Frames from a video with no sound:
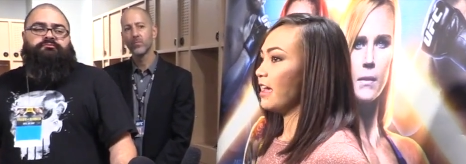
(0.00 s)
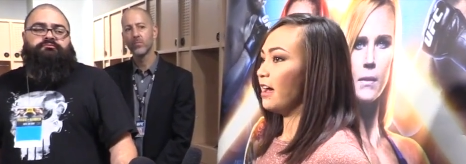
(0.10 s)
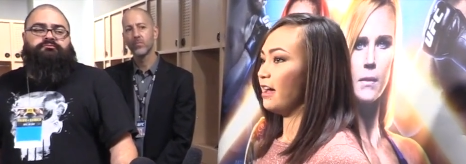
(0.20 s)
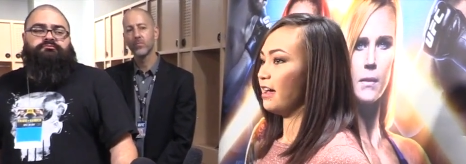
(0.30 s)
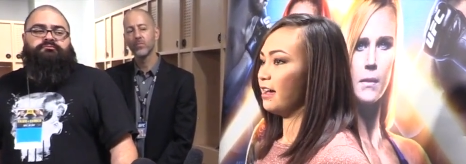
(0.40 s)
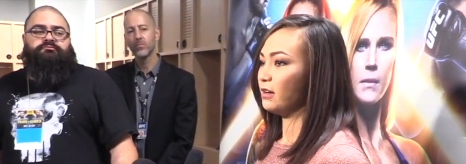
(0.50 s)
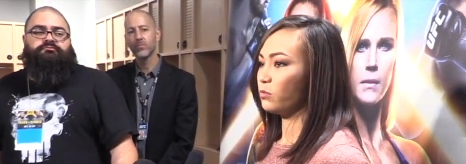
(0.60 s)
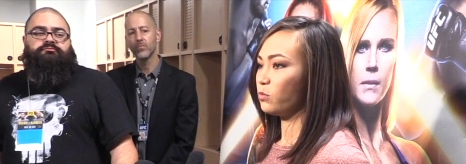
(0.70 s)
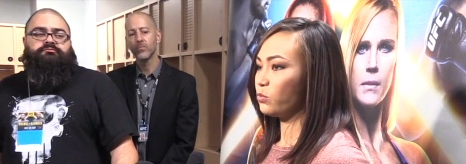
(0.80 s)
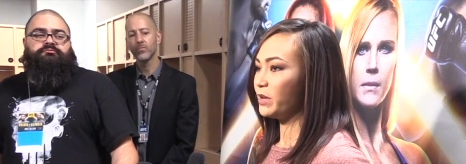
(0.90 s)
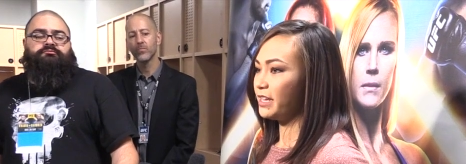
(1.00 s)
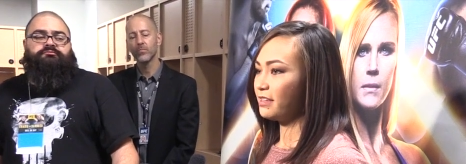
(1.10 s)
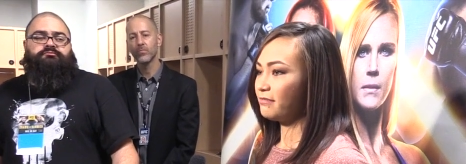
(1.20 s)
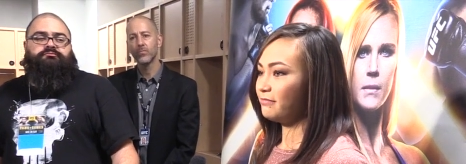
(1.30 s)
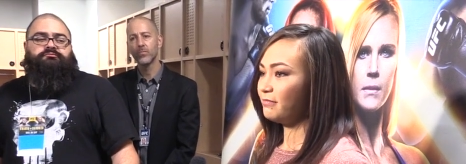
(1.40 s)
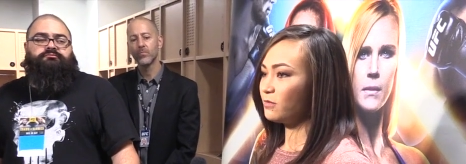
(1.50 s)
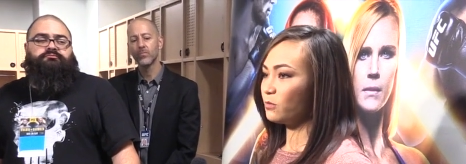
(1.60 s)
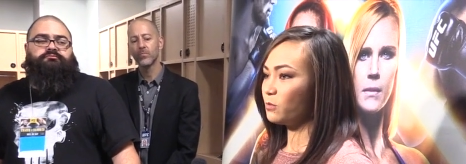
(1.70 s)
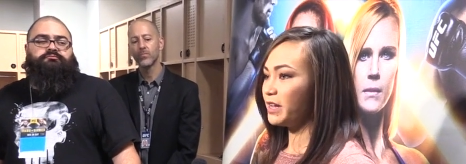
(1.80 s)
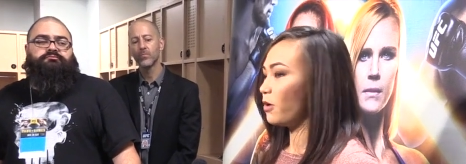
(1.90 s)
Speaker 1: uh, we
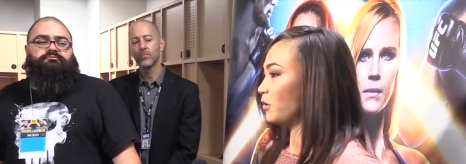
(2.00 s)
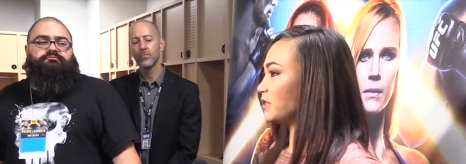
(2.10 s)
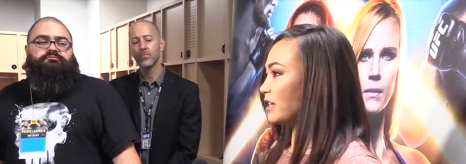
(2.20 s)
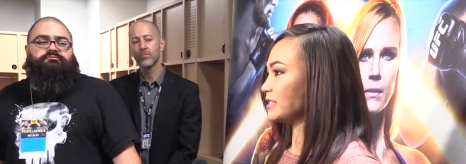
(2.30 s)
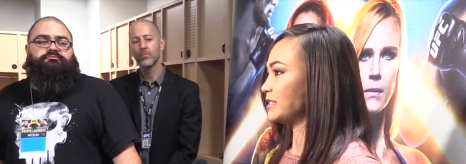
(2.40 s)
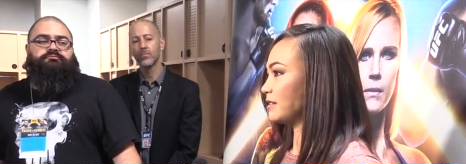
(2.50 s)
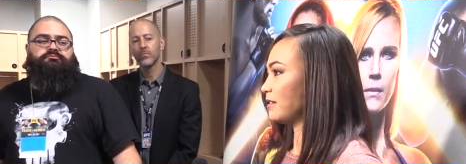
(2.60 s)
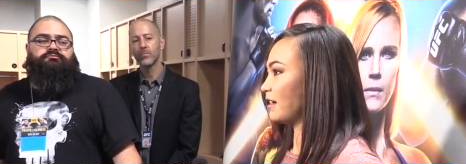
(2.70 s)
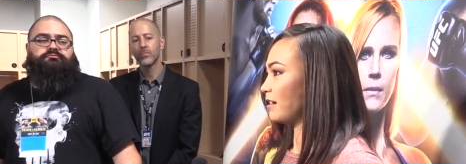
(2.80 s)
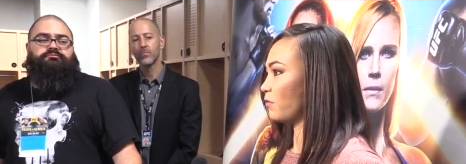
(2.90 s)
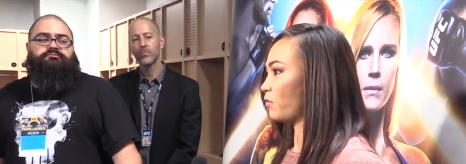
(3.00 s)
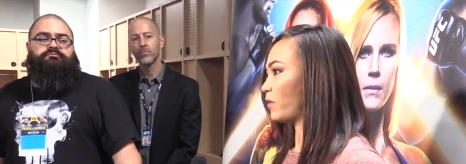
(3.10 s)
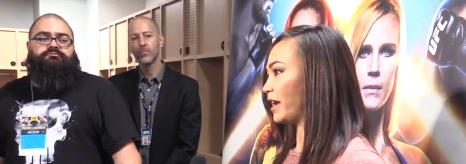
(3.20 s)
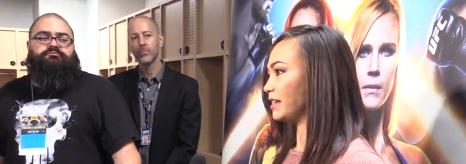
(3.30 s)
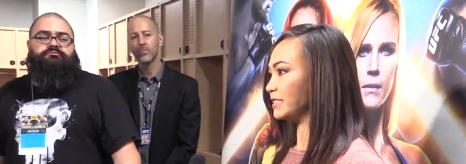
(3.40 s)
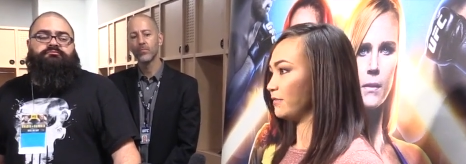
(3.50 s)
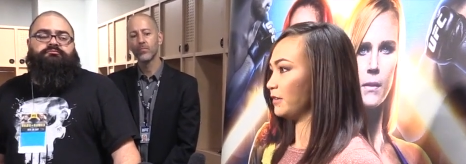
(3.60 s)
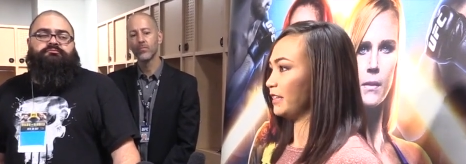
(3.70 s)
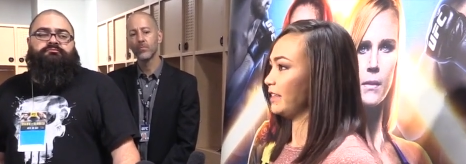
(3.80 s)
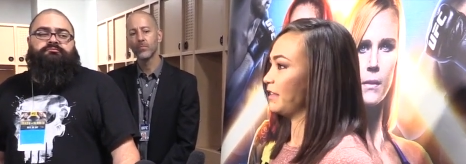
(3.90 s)
we hold on to weight
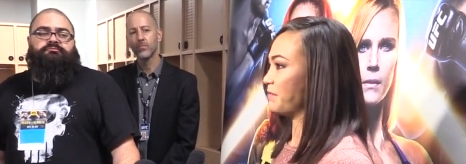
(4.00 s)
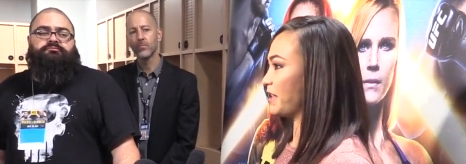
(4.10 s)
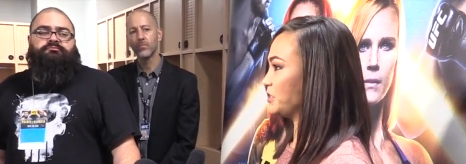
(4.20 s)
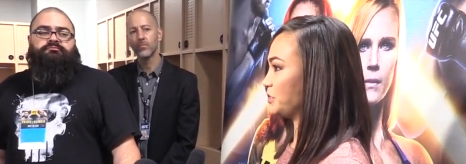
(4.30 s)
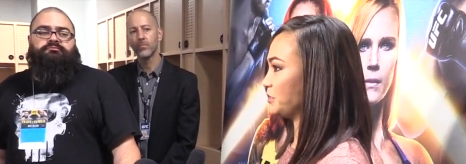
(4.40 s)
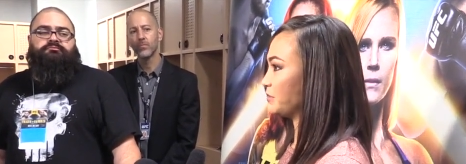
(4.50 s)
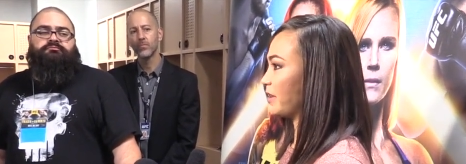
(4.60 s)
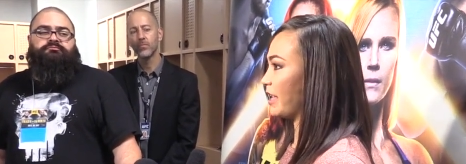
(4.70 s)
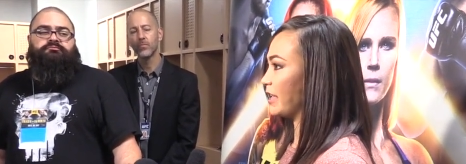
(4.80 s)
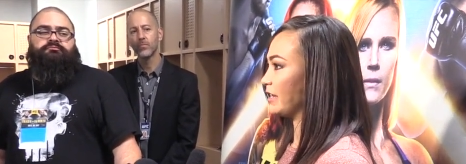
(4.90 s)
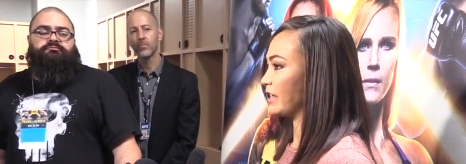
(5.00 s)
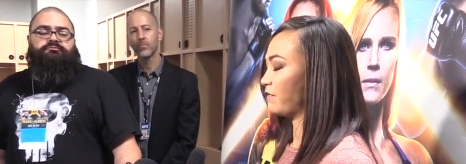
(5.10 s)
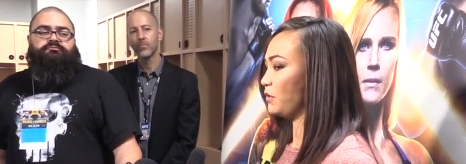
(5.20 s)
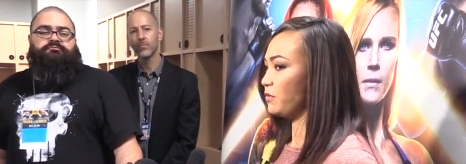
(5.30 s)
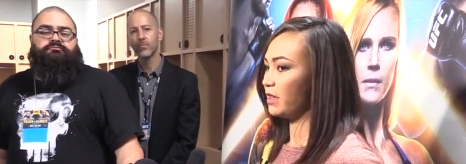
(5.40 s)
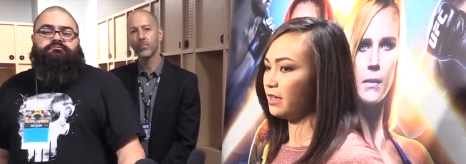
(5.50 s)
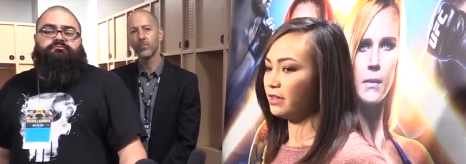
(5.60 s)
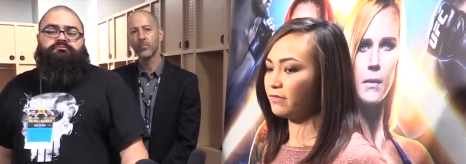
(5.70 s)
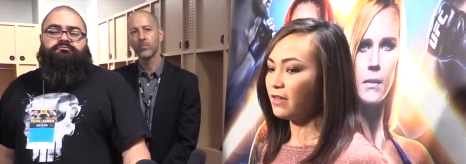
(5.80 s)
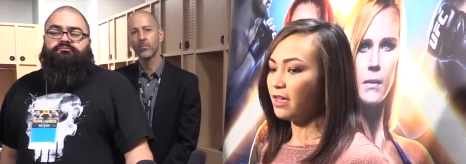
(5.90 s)
differently than men do, and if you
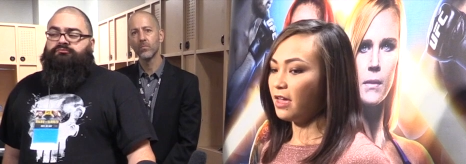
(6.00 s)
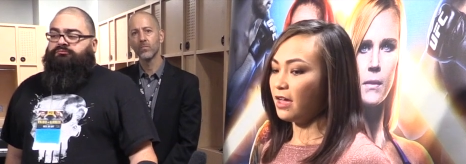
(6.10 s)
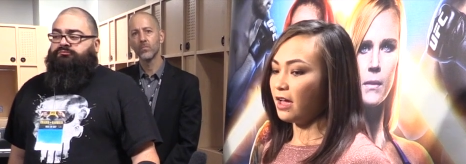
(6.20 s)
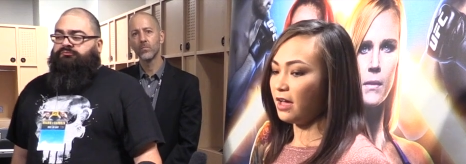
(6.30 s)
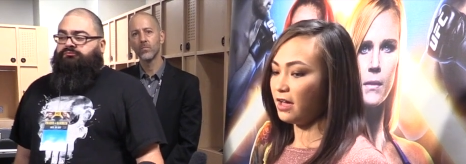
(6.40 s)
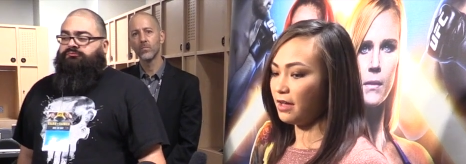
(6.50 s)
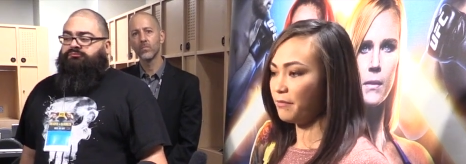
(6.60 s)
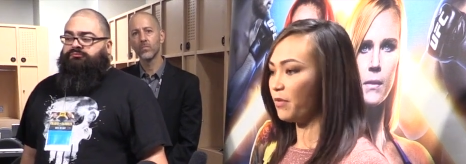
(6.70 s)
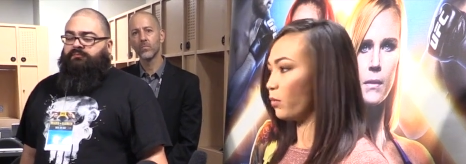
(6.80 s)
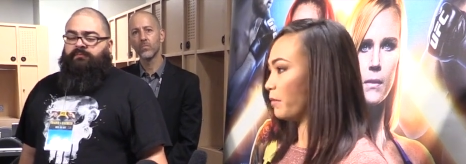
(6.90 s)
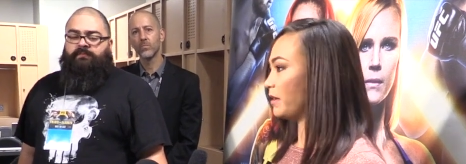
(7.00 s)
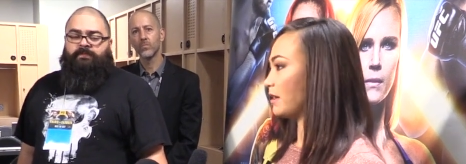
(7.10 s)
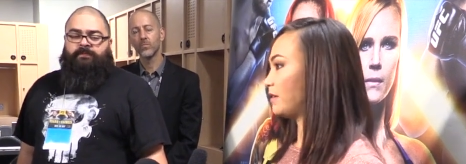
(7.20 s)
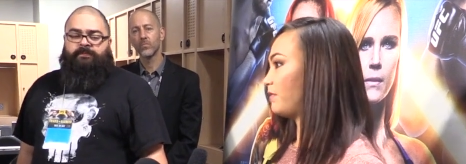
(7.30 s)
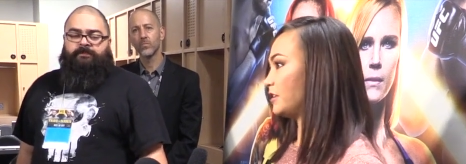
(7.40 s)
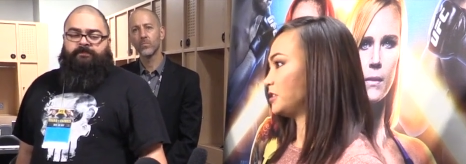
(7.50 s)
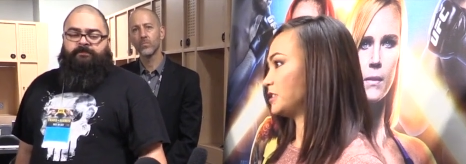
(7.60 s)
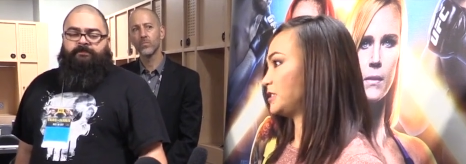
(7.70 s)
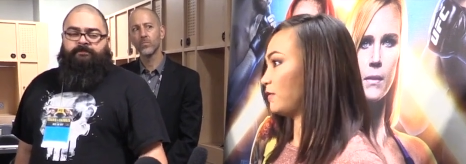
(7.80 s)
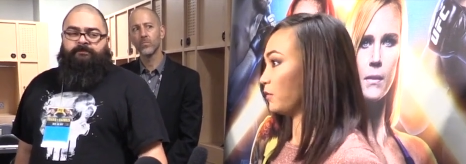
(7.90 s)
give um, the women a
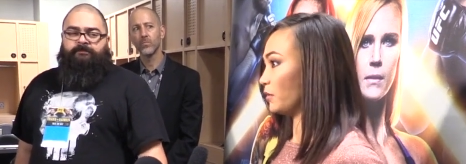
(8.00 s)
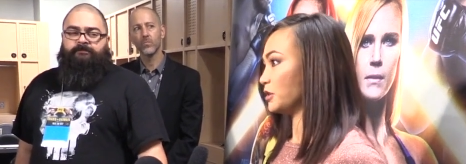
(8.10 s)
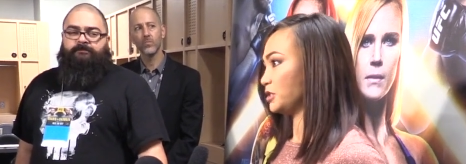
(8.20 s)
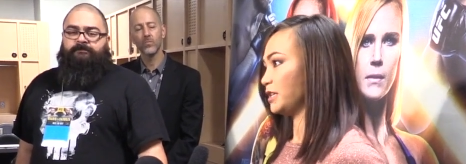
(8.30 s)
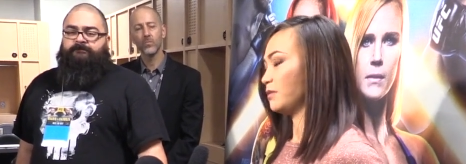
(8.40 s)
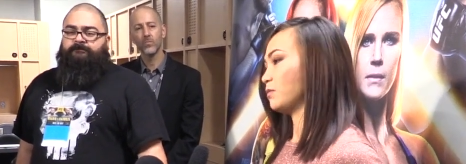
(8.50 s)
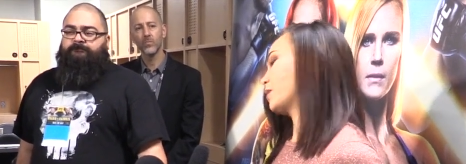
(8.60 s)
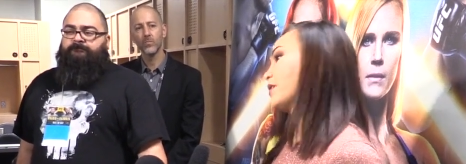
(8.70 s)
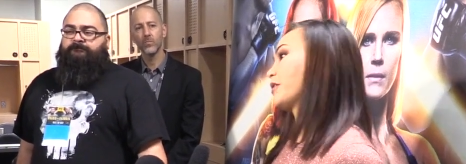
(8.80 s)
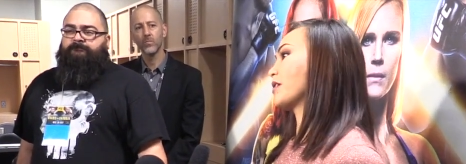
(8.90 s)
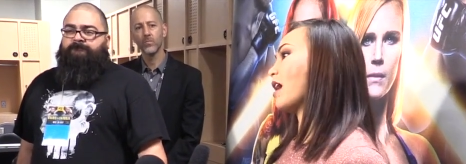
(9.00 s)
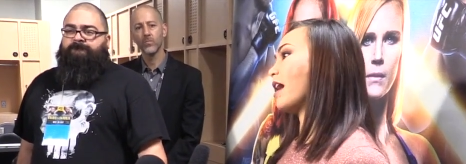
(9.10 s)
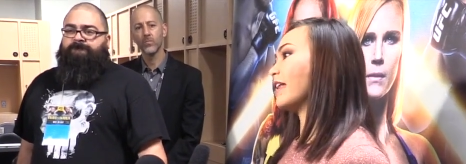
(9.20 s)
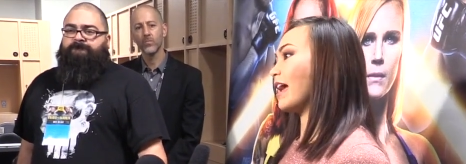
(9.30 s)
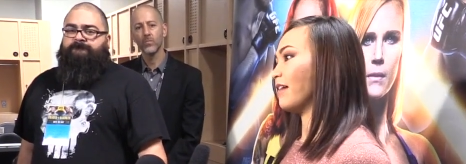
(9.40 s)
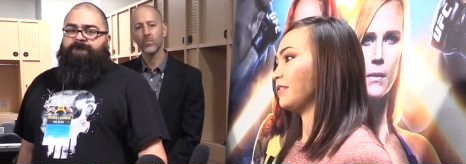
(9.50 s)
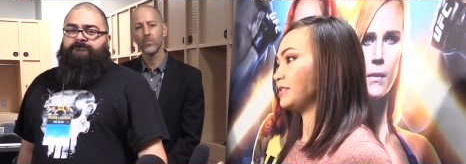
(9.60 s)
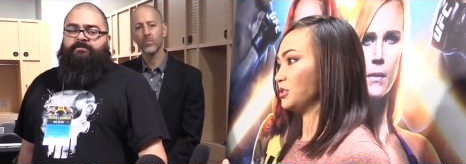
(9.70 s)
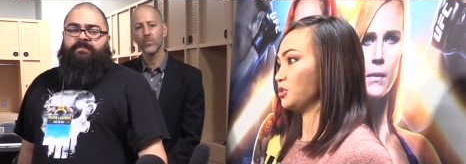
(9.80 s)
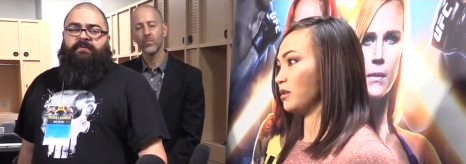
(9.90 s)
division to flourish in where they're not having
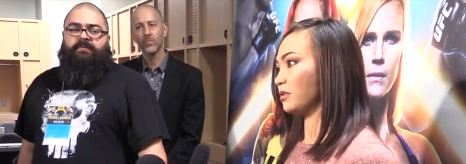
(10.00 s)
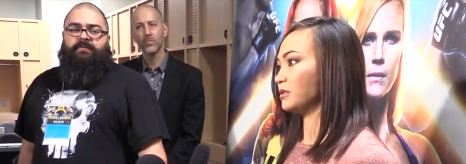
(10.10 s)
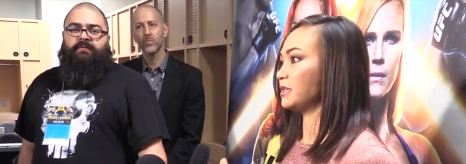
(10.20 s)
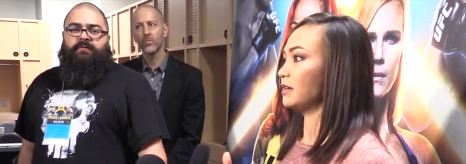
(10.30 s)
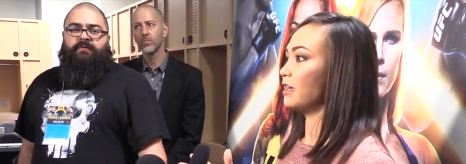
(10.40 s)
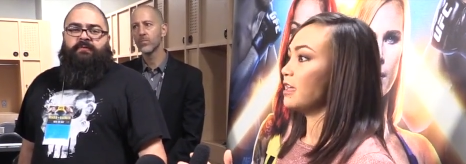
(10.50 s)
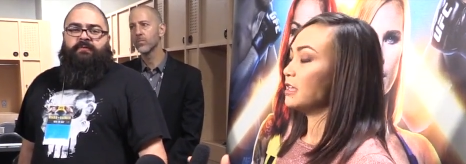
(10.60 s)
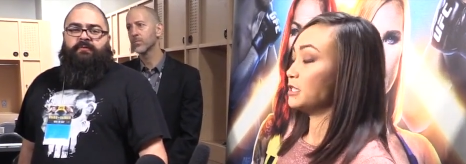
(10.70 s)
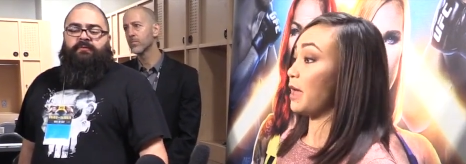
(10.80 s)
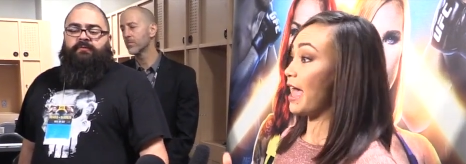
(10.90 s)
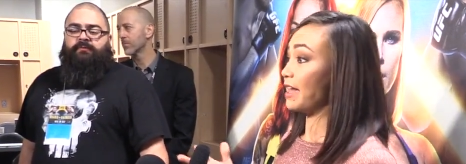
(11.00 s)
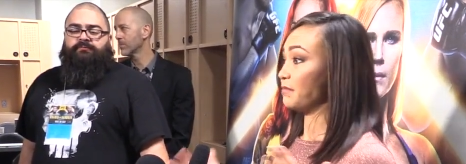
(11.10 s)
to struggle to, to add